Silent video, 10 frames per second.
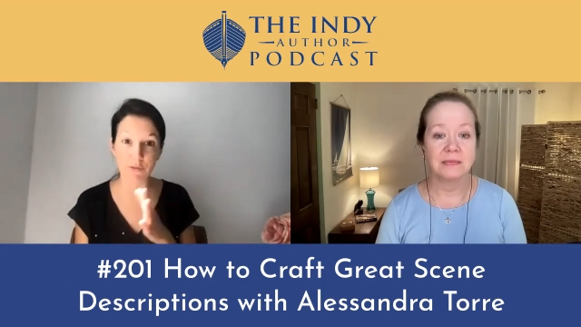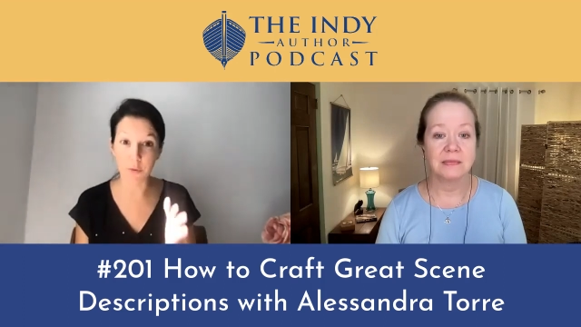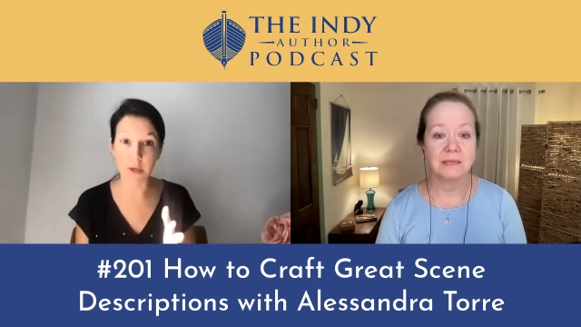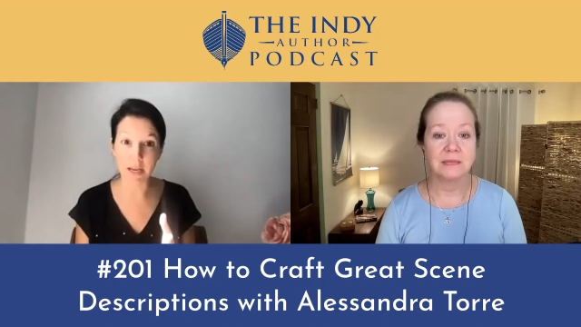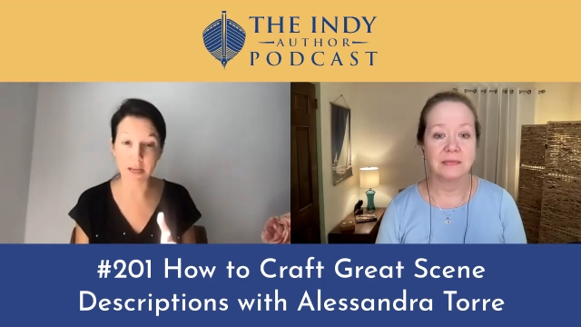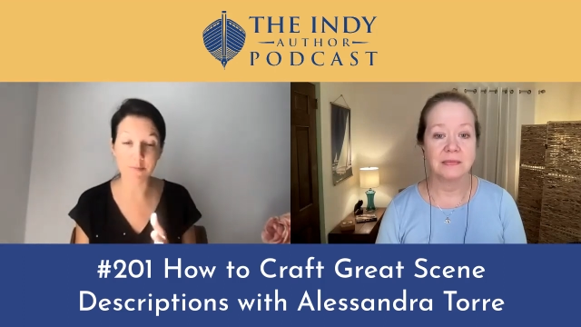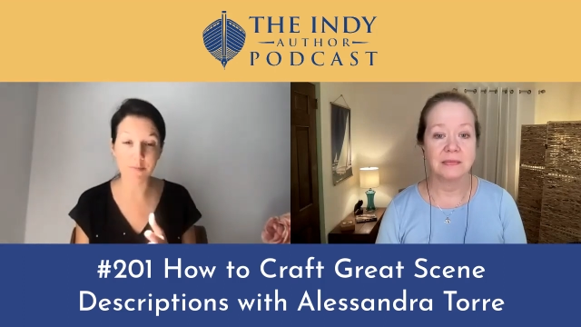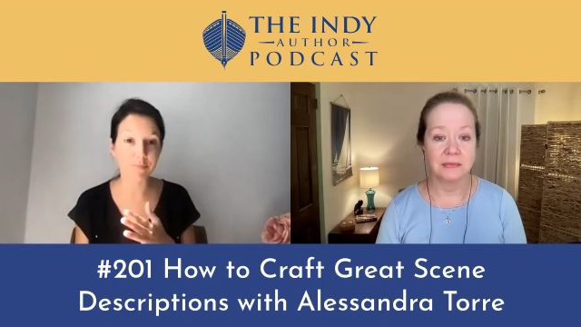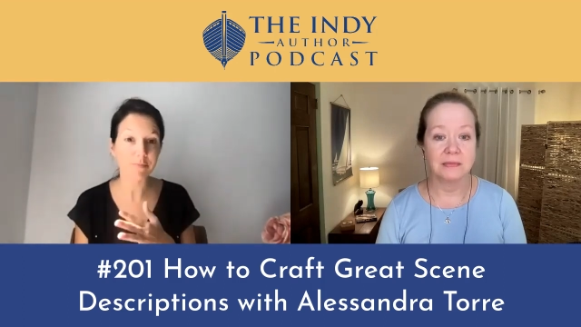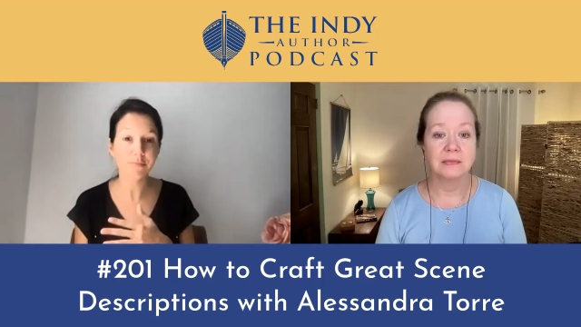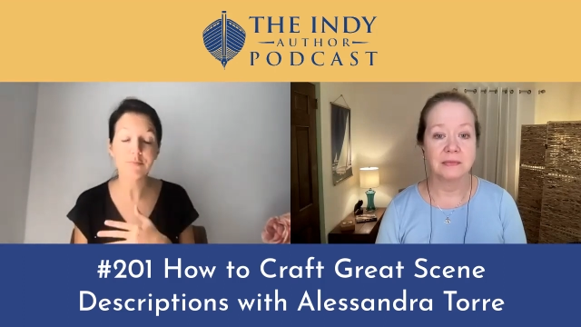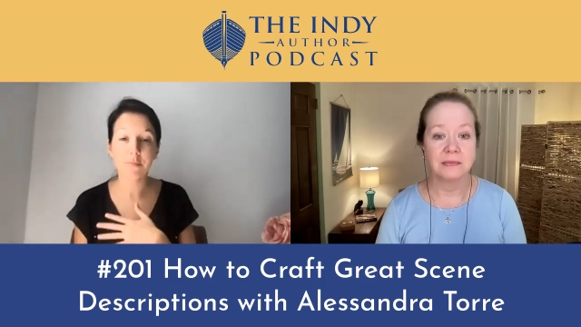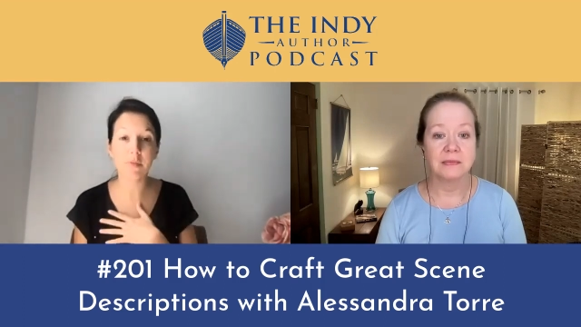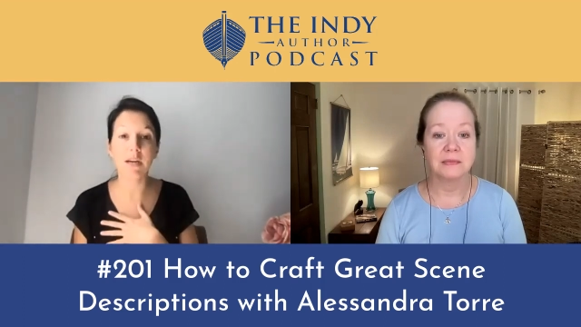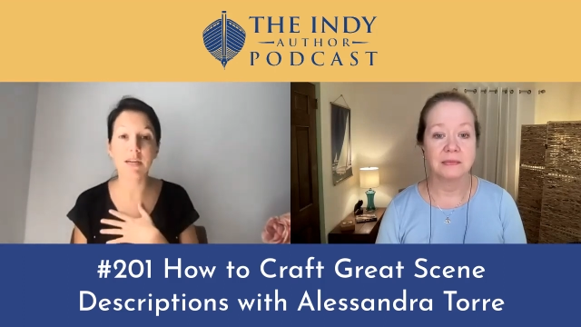Speaker 1: if you can.
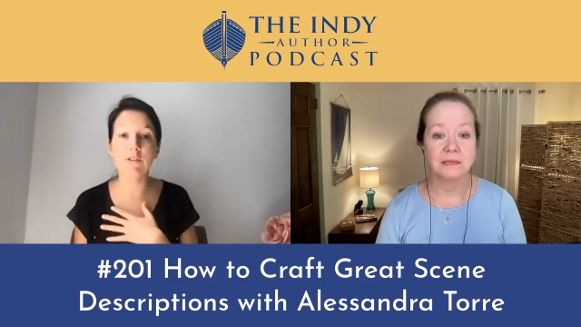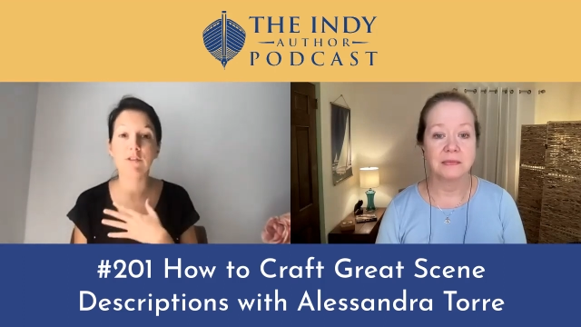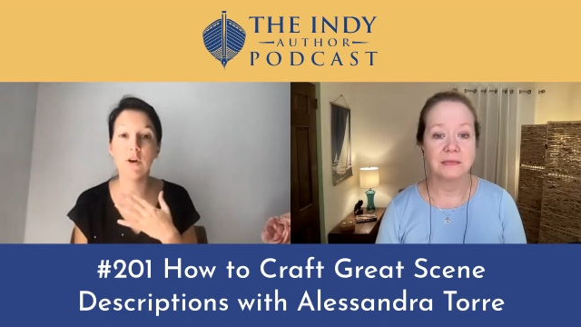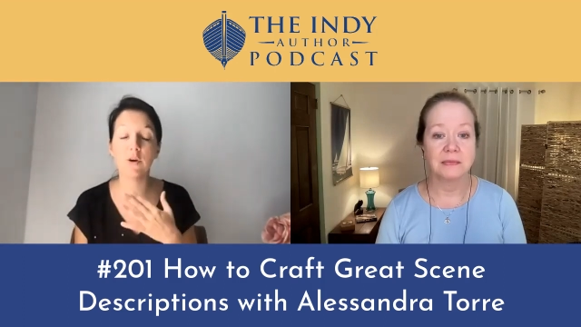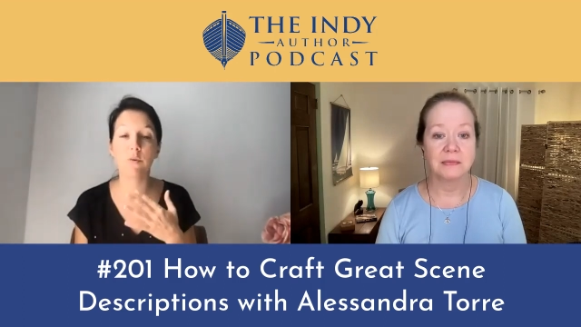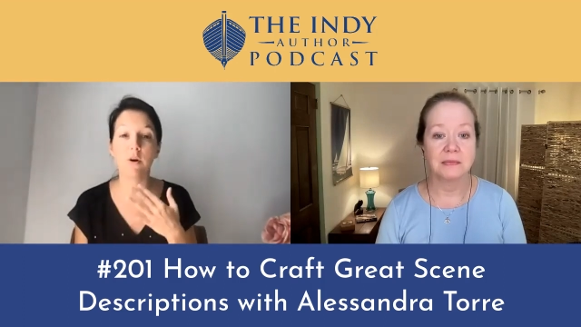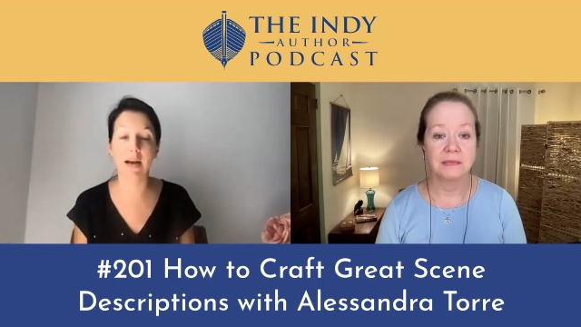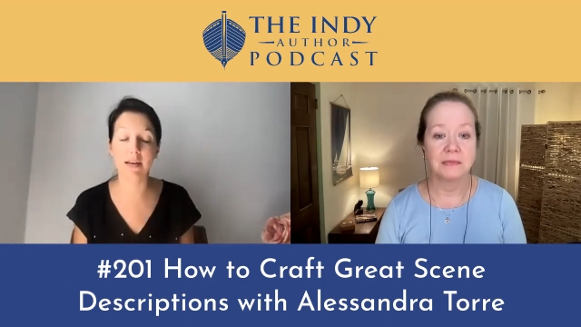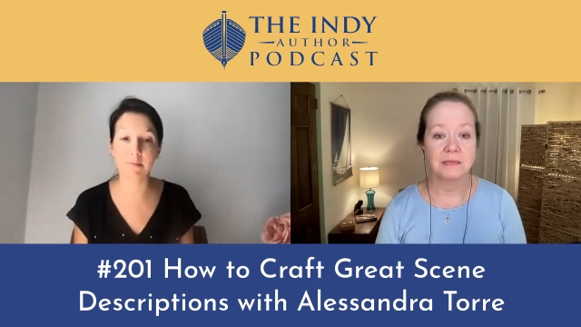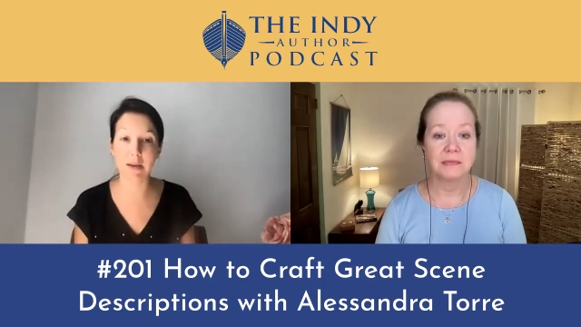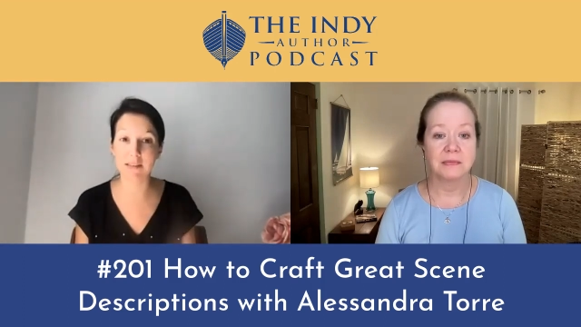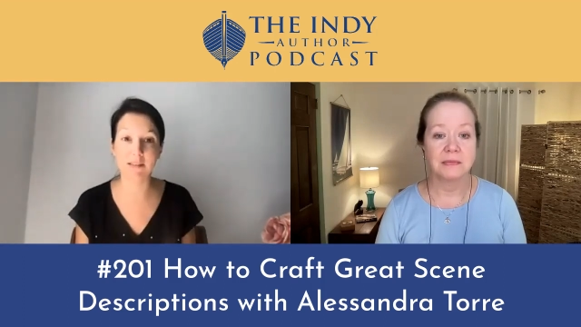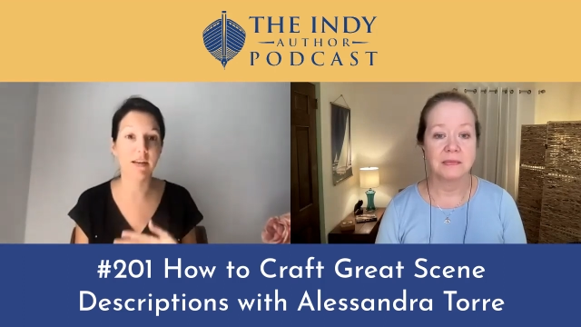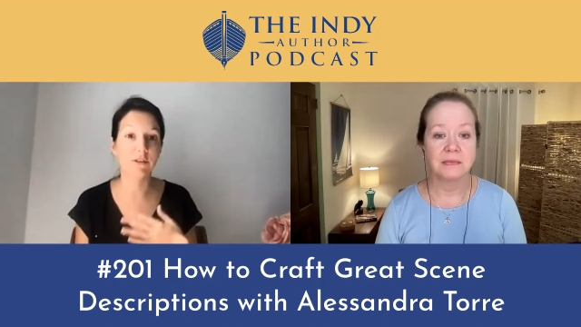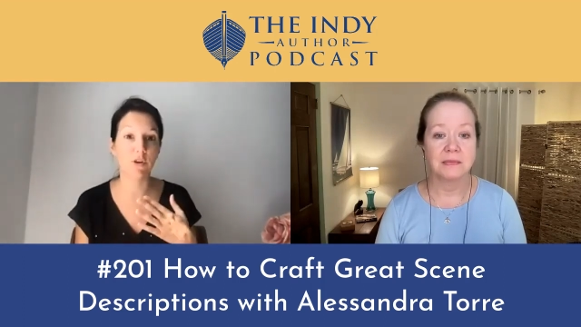And so, as Matty
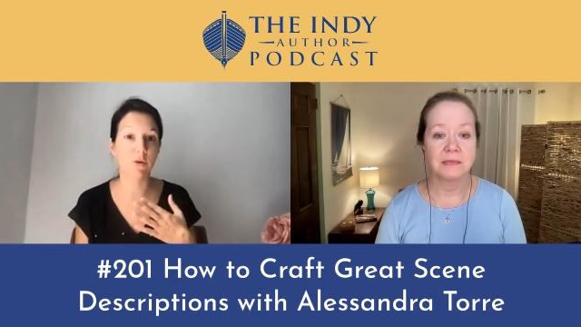said,